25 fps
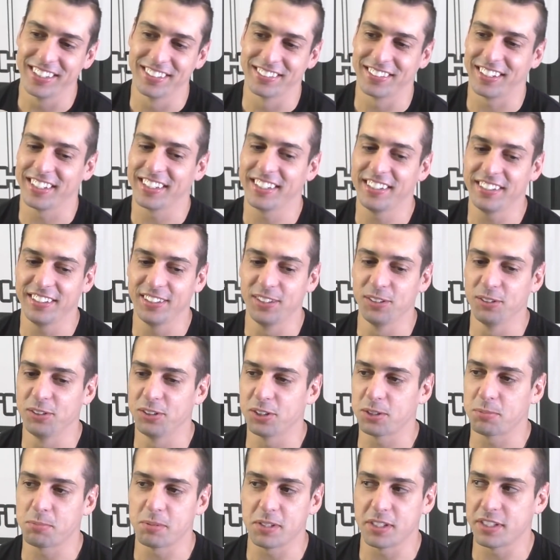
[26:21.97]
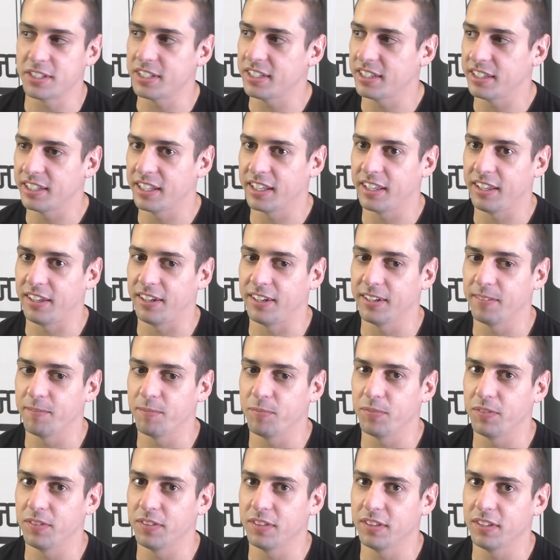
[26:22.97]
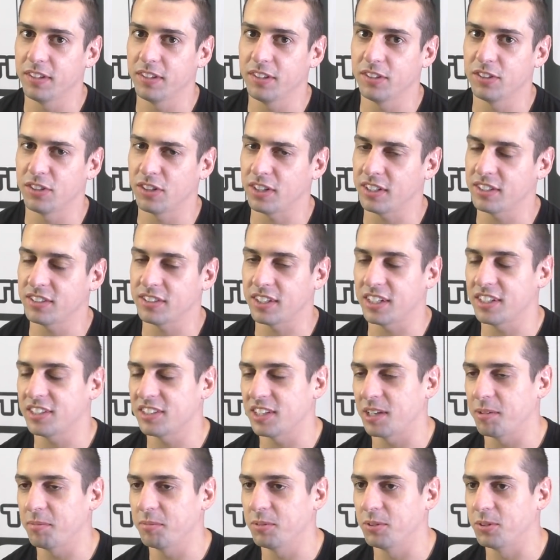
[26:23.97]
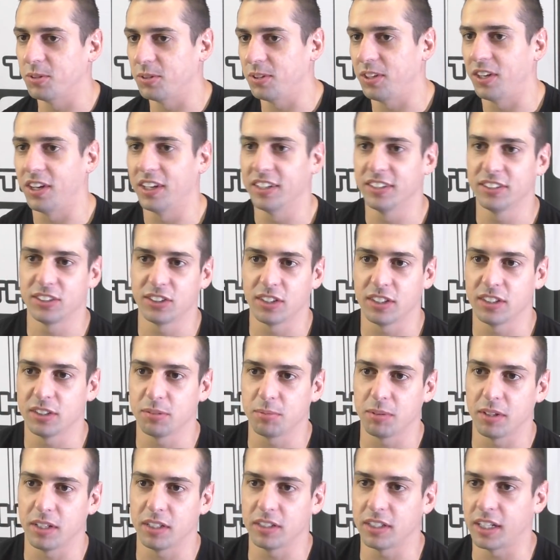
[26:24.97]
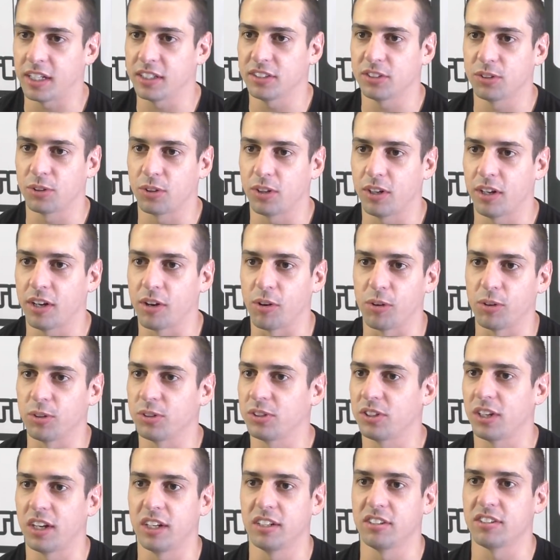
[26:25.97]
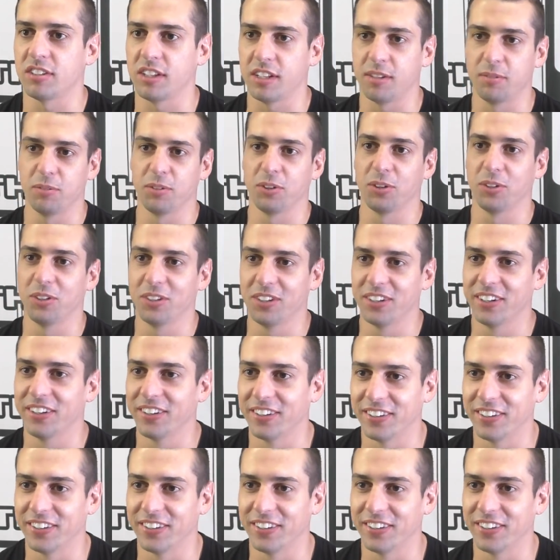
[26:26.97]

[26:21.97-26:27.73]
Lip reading: Because you'd just be sitting there should I say something, or should I just be like, "No, it's all right," or should I just let them do it?